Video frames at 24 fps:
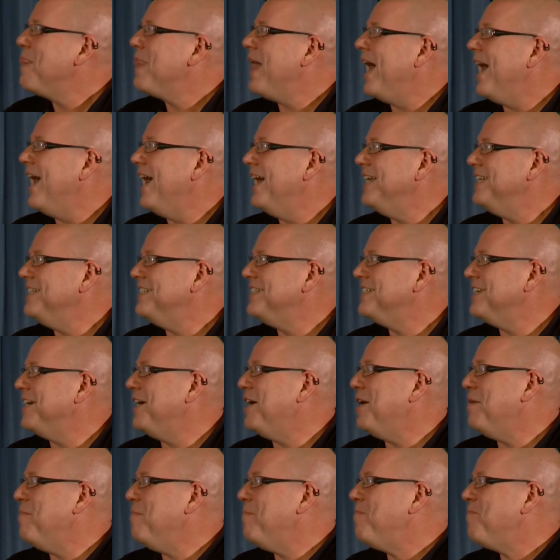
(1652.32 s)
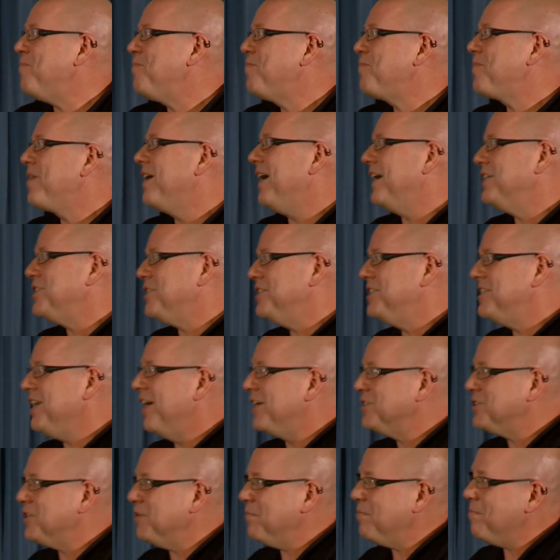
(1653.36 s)
And I should
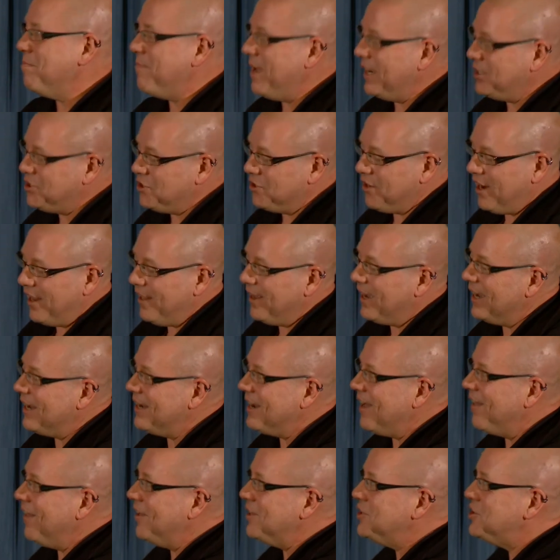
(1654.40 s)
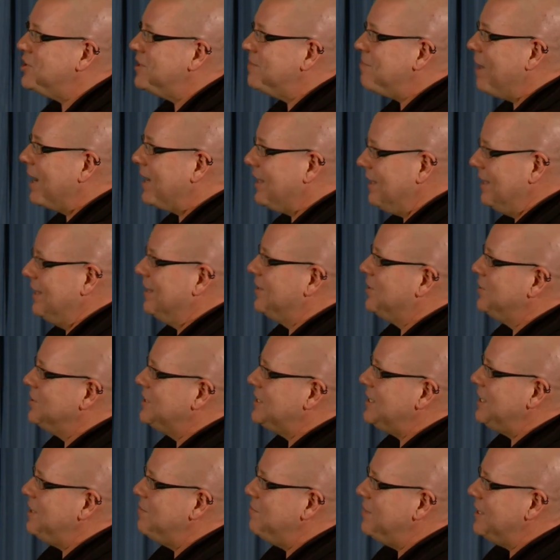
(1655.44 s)
also make sure I acknowledge my clinical
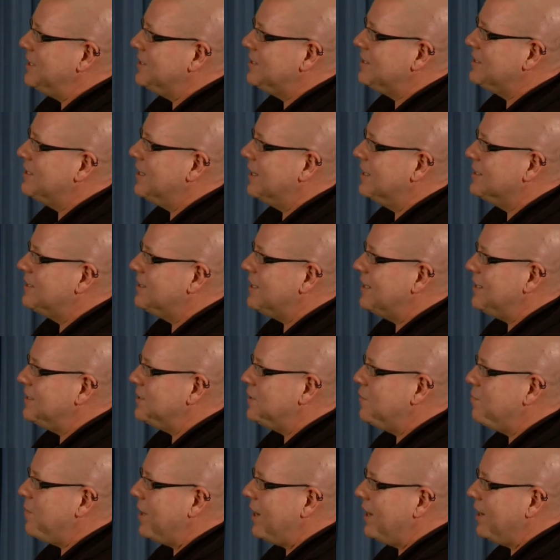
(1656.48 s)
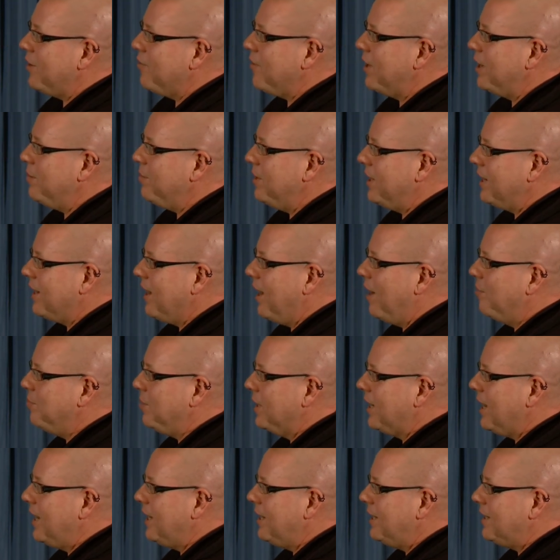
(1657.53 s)
team. These studies have been incredibly
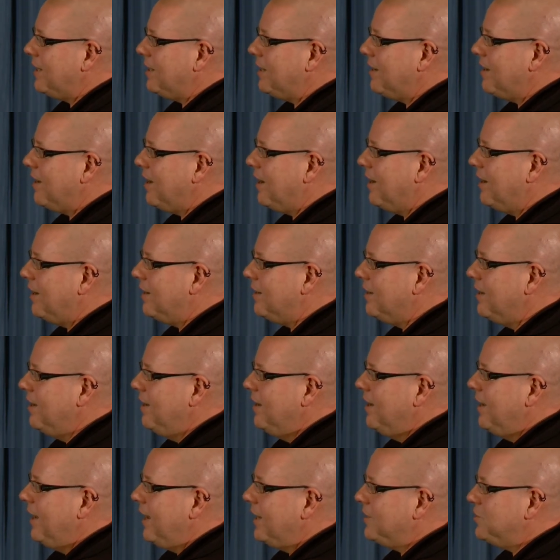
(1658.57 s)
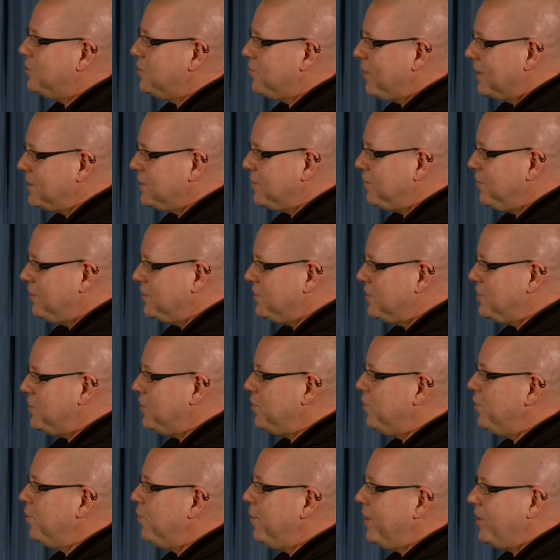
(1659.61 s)
complicated and stressful to
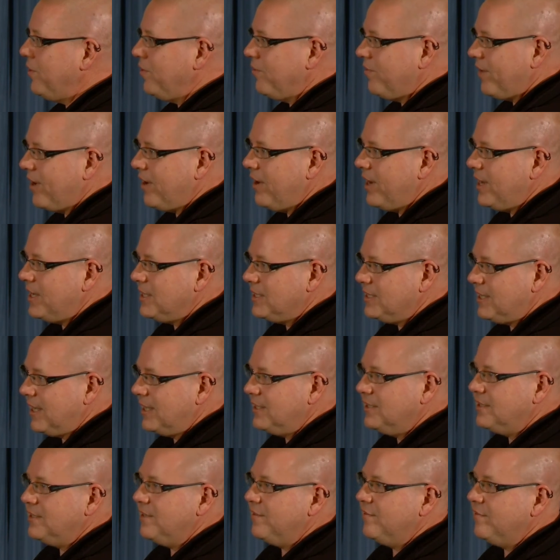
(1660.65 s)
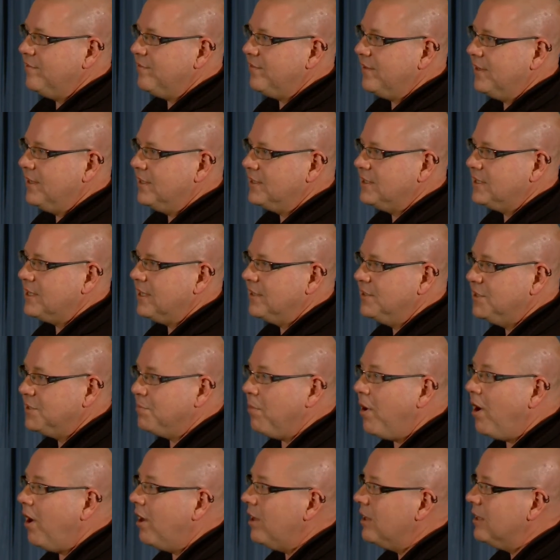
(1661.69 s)
do. We do very intensive,
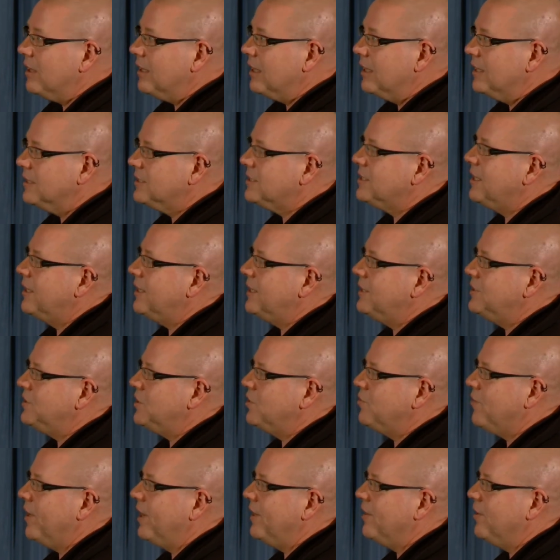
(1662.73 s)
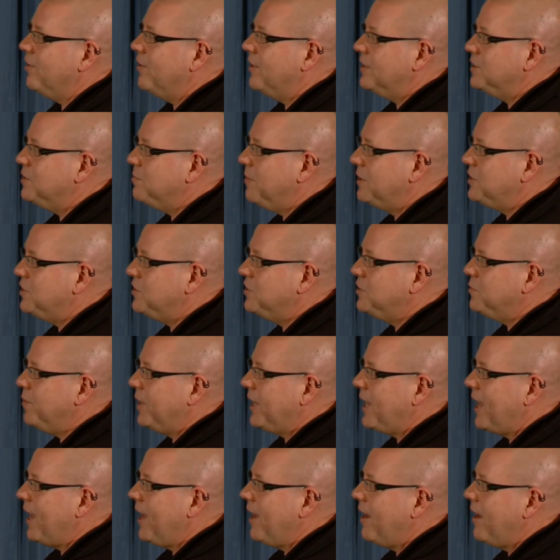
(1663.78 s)
small studies to try and learn as much as we
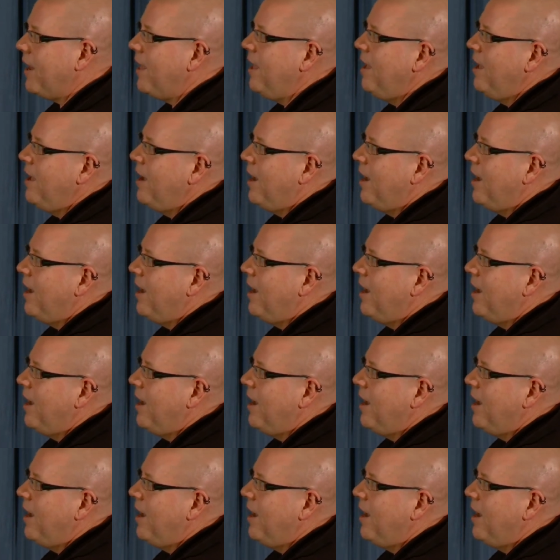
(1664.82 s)
can.